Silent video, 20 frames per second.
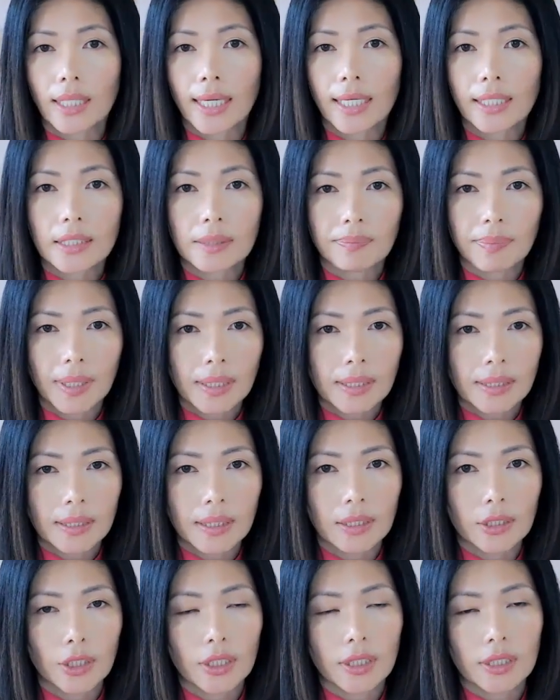aspects
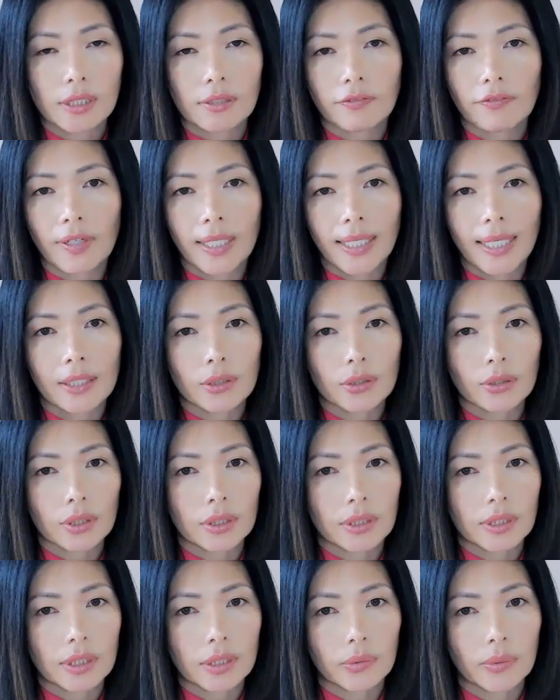such as financial
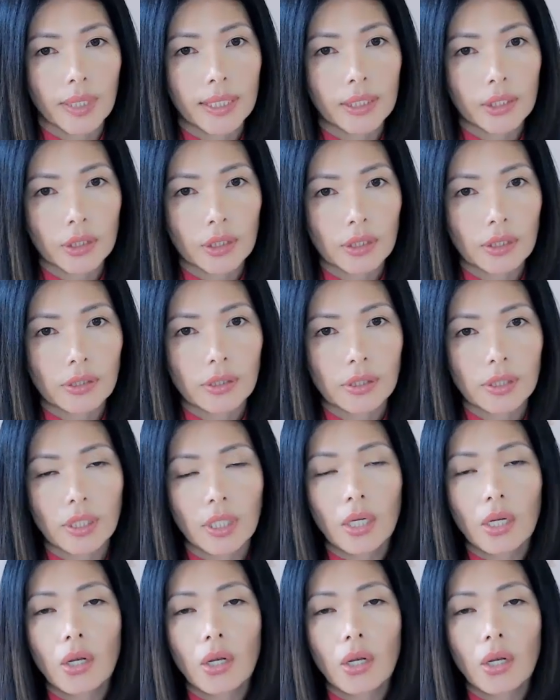considerations